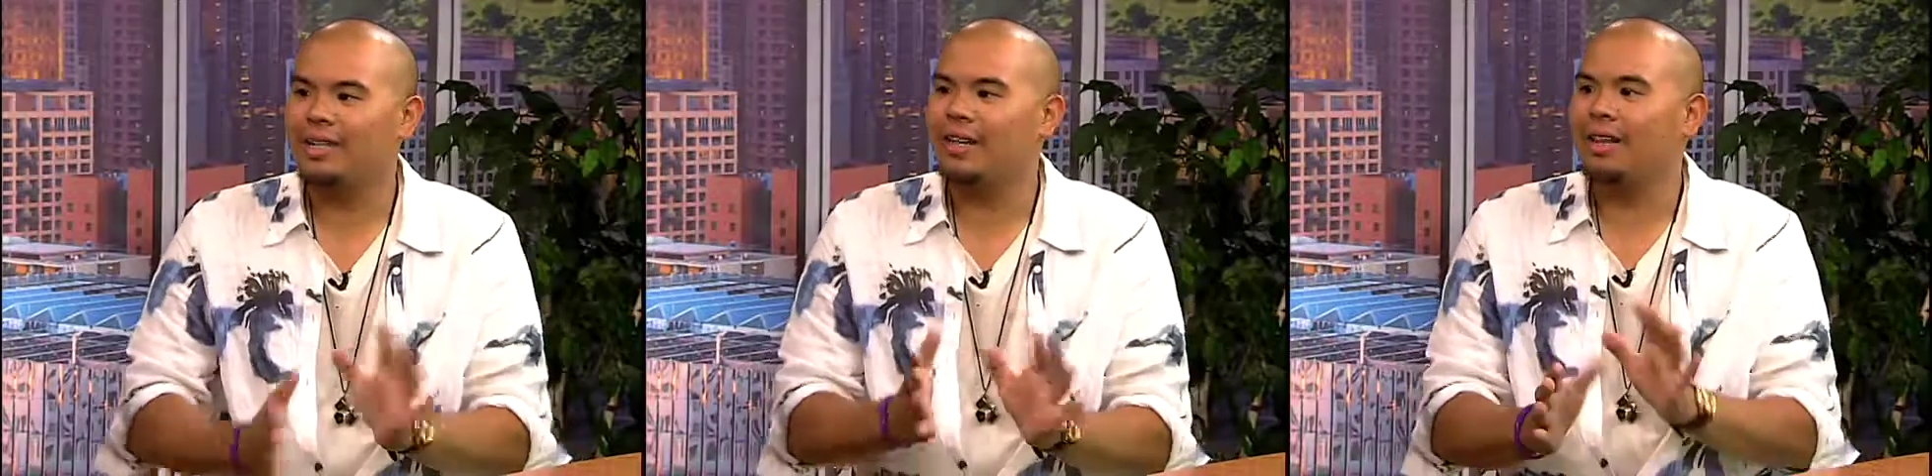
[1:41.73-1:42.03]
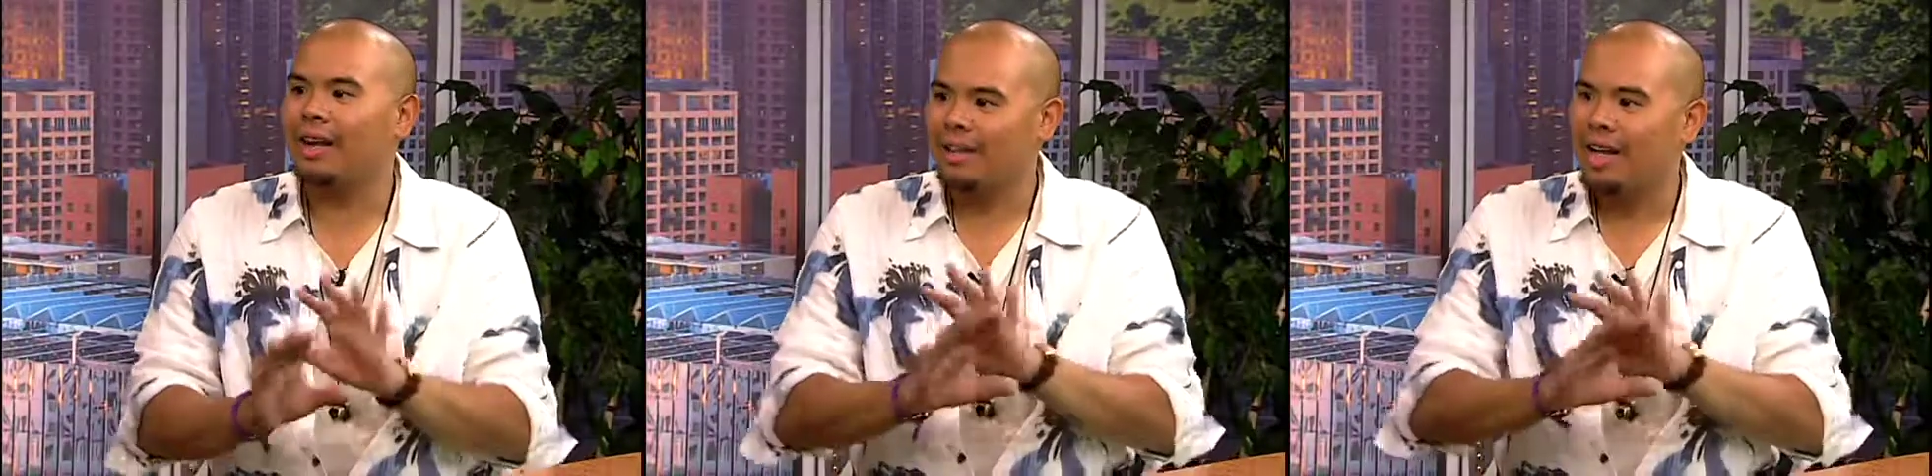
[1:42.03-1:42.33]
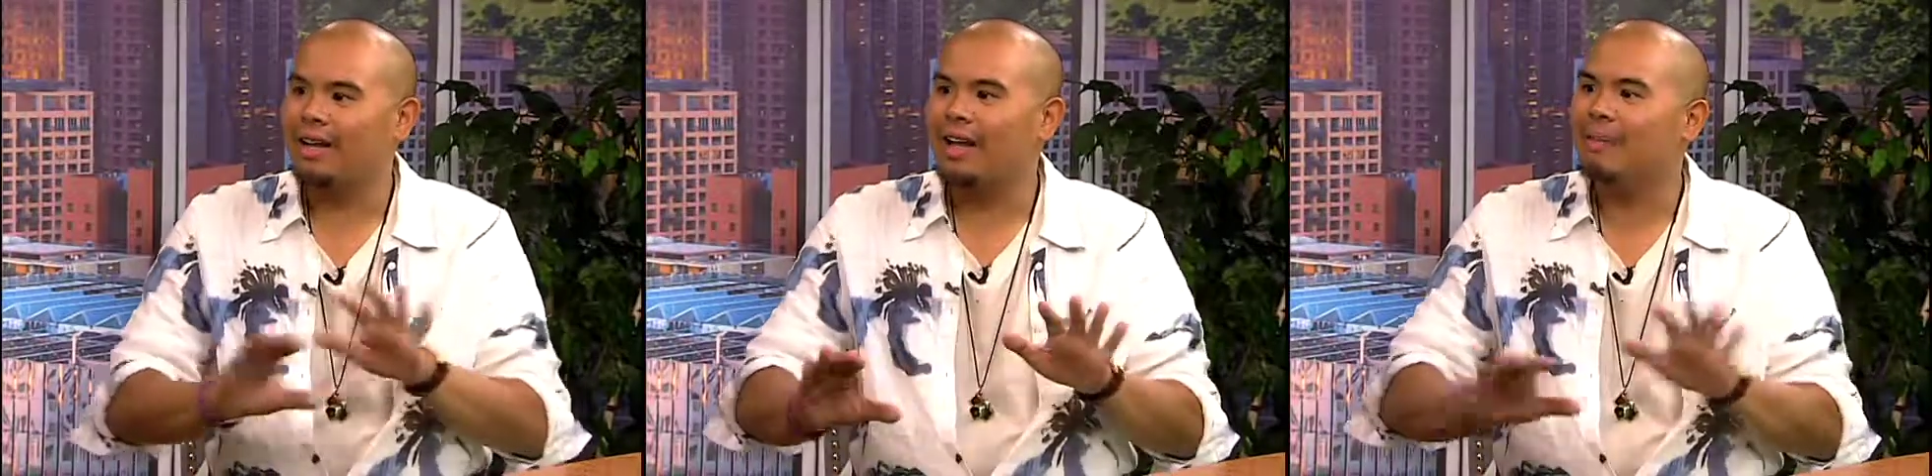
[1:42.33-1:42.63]
to get
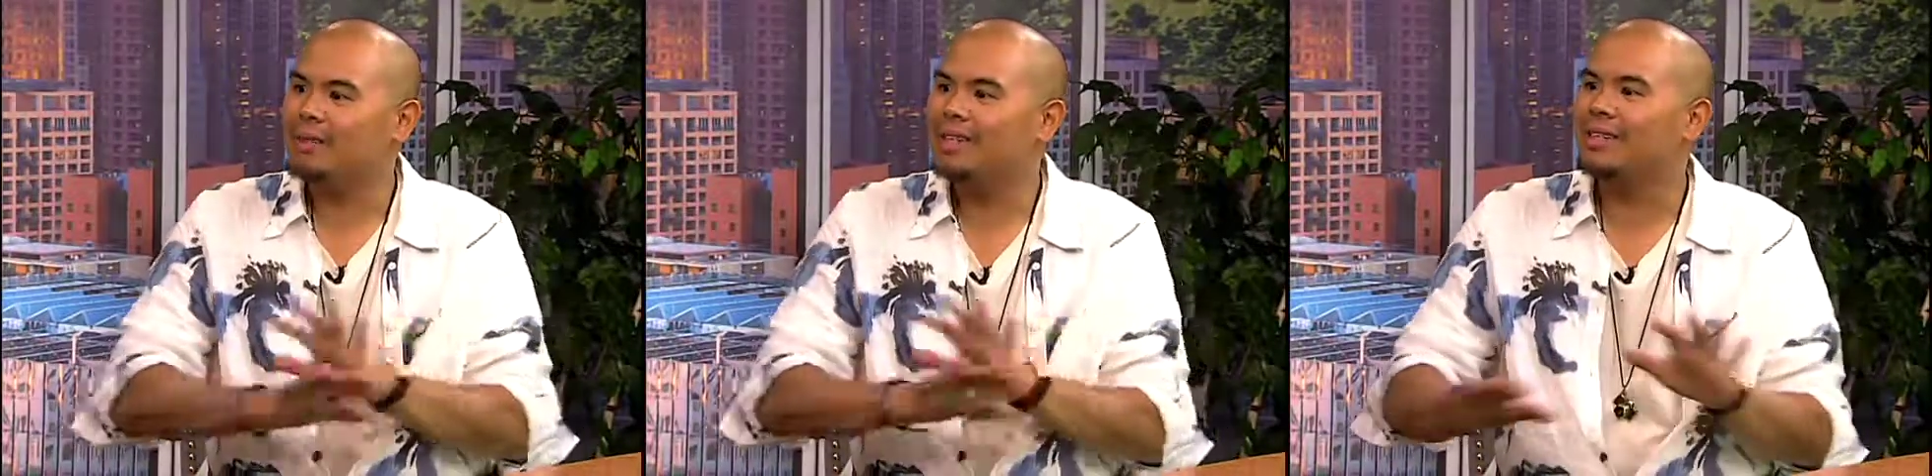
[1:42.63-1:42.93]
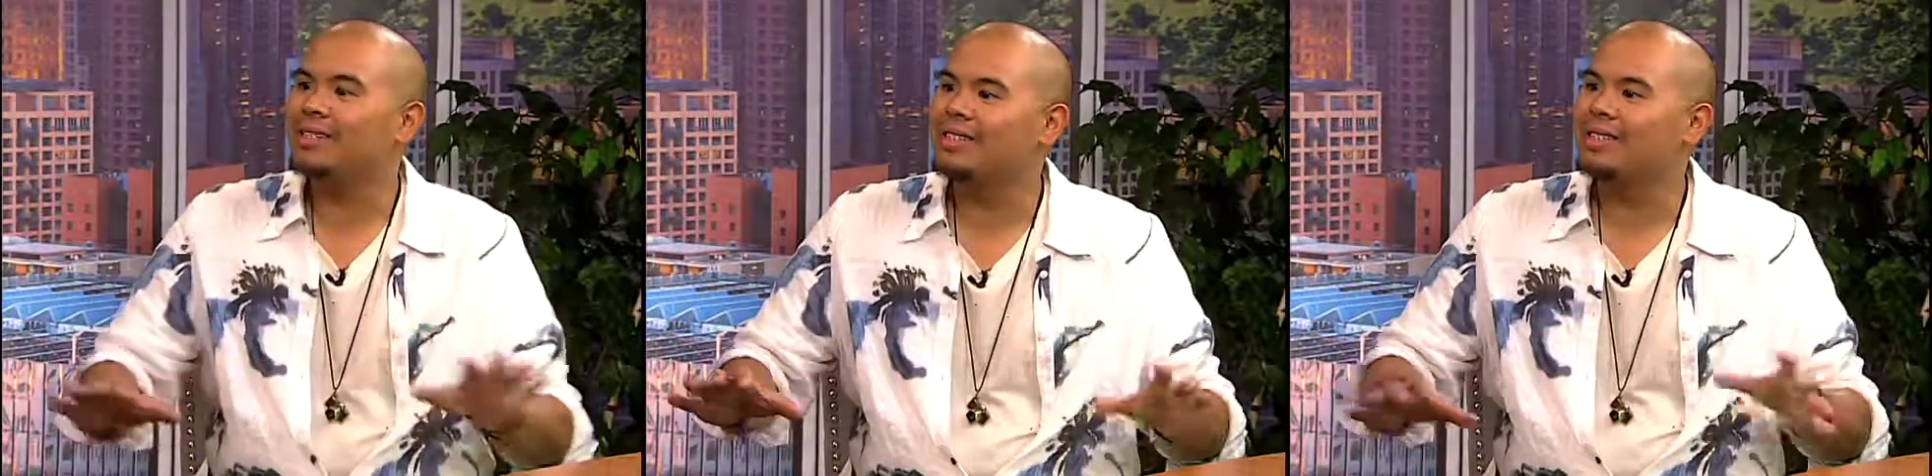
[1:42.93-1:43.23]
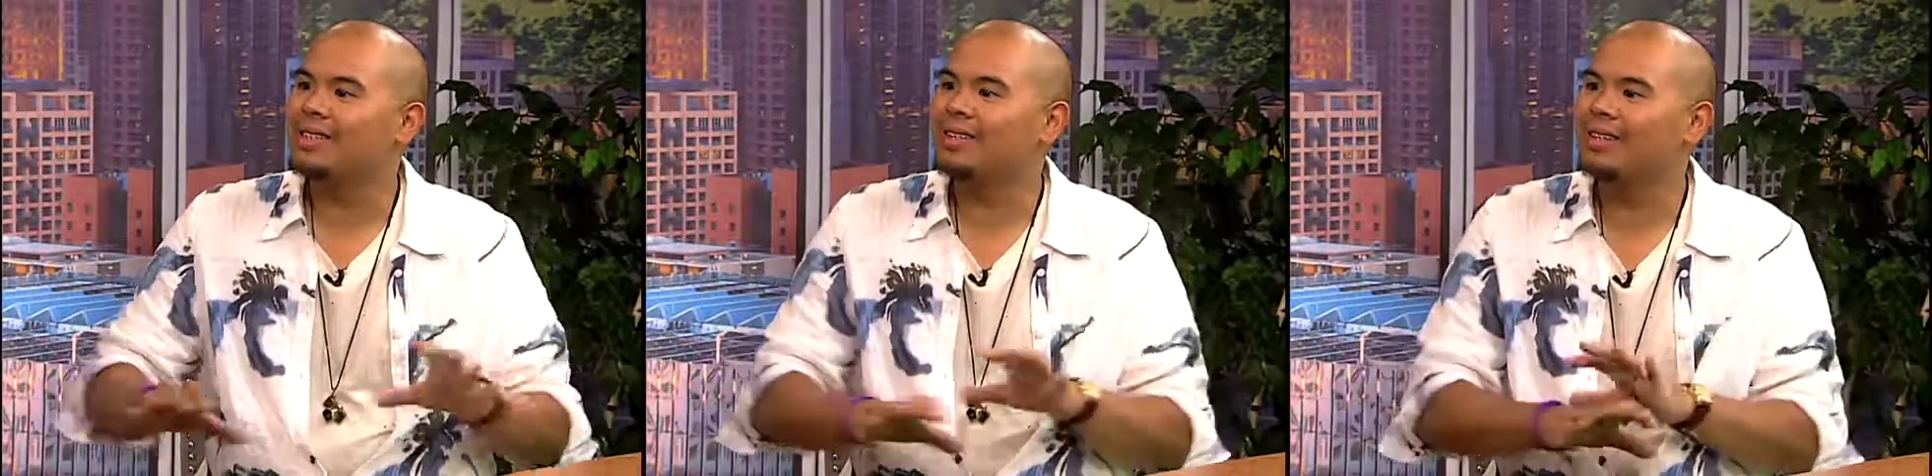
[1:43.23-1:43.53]
that emptiness
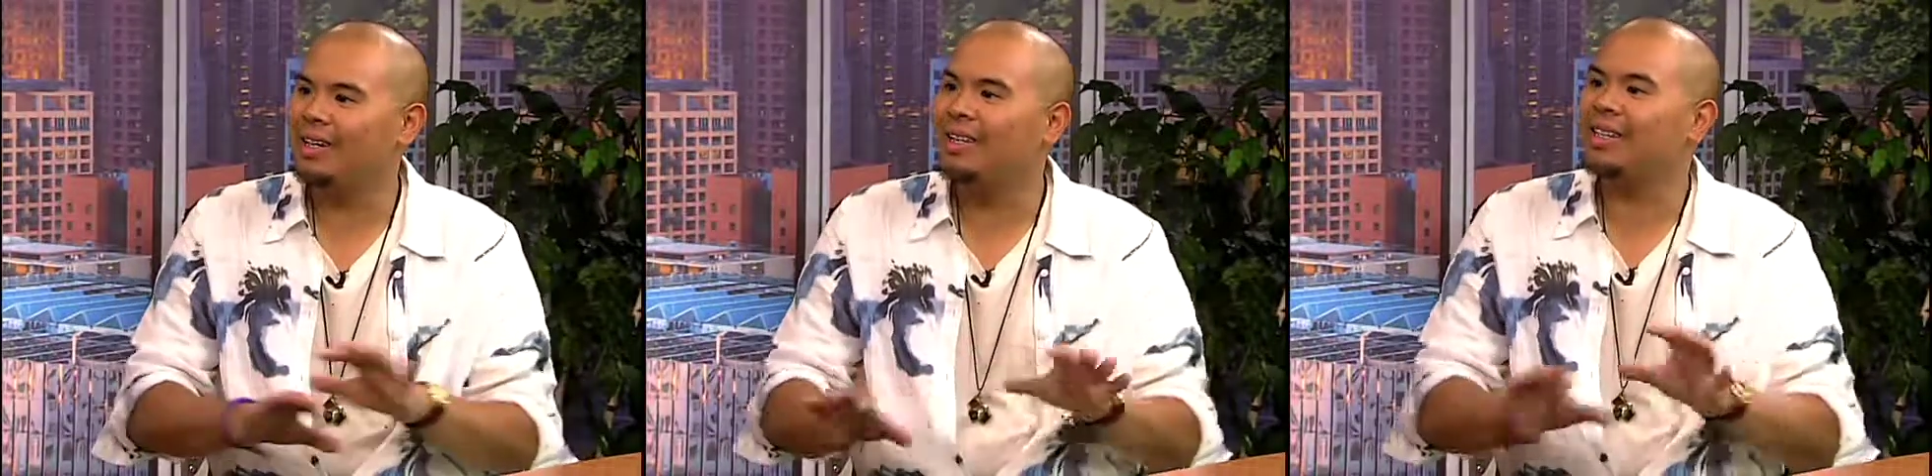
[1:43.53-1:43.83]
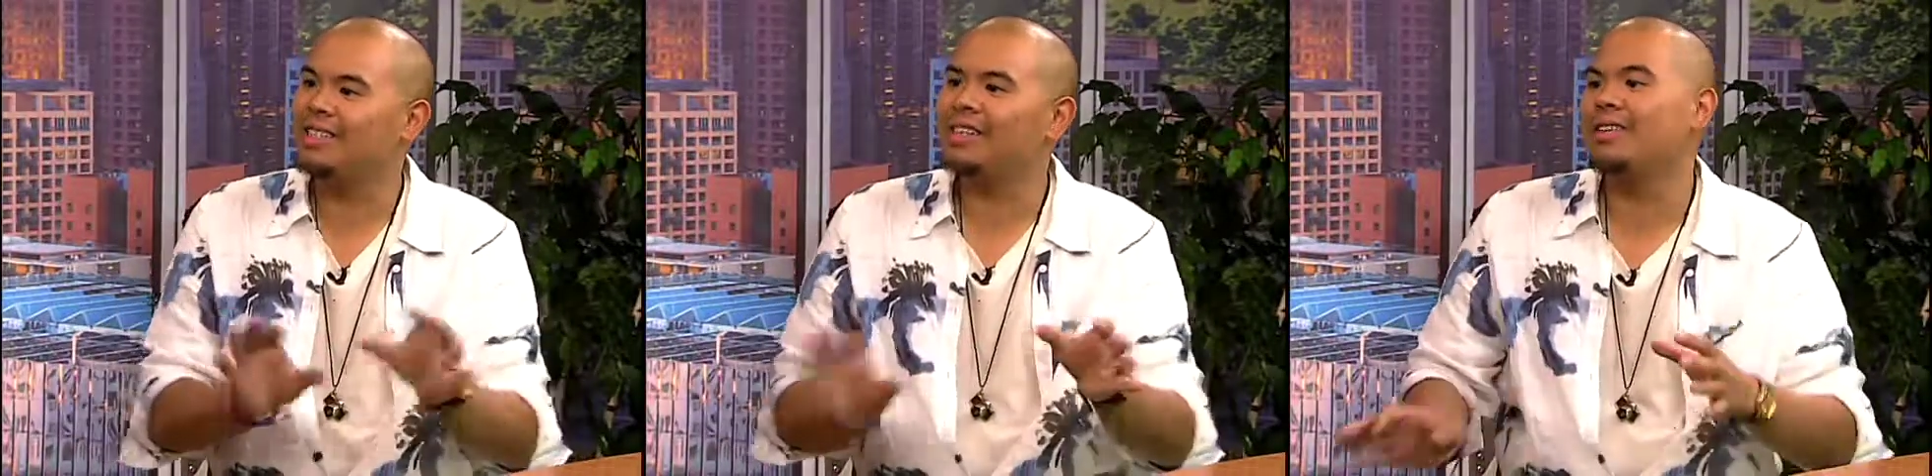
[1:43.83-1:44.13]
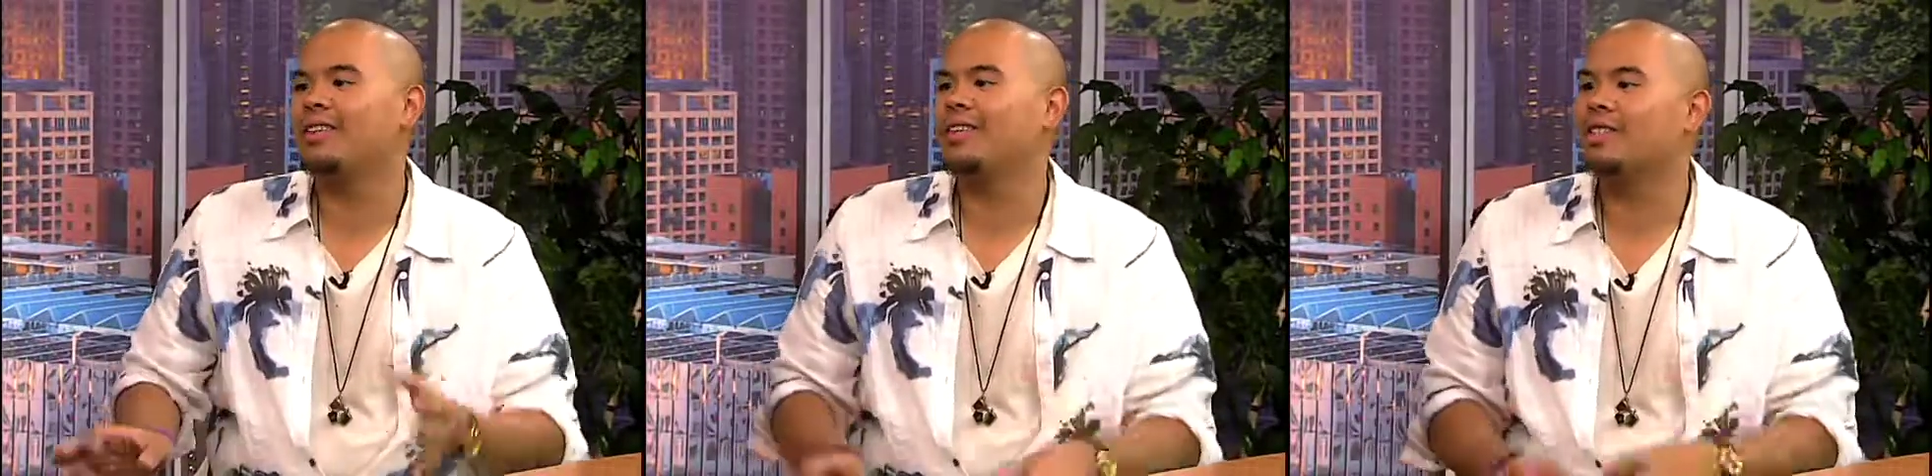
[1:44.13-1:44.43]
in these
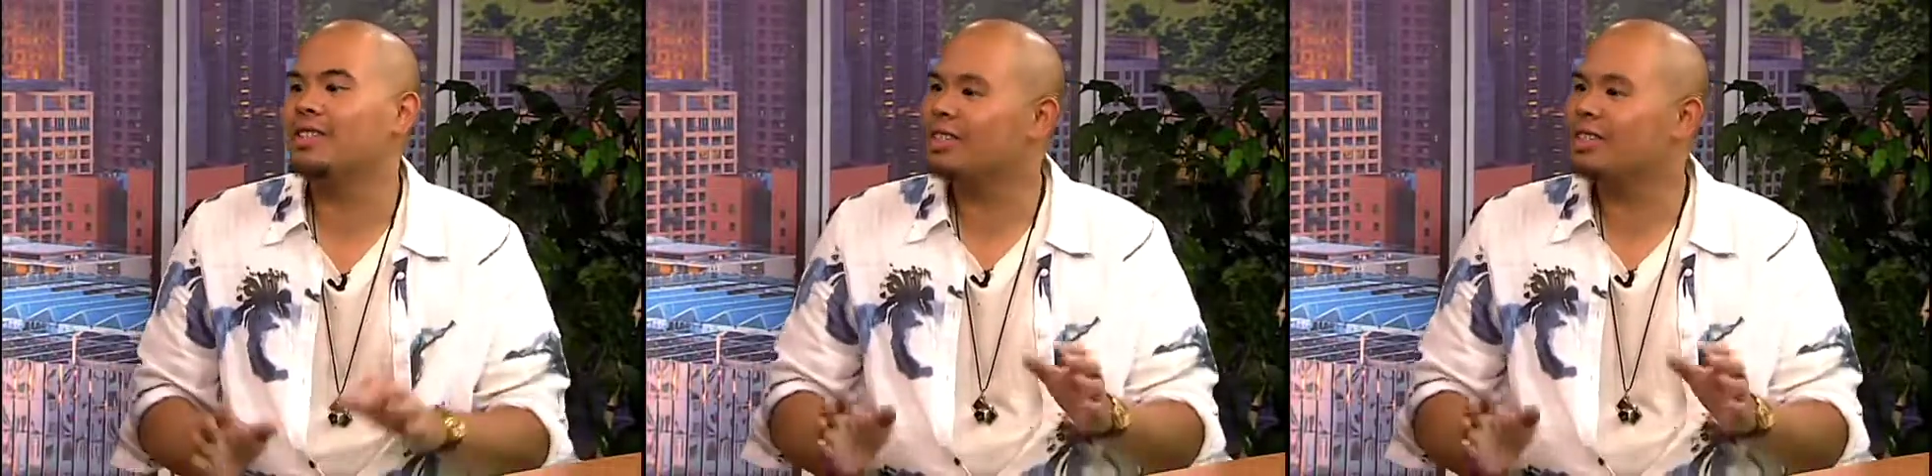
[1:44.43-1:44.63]
areas because